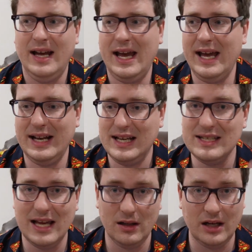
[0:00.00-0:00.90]
and
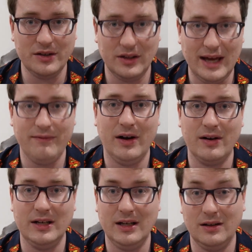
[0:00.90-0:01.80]
he's held on to that
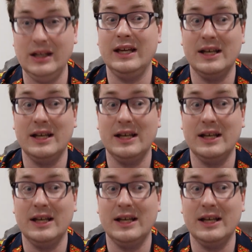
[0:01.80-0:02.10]
very dearly.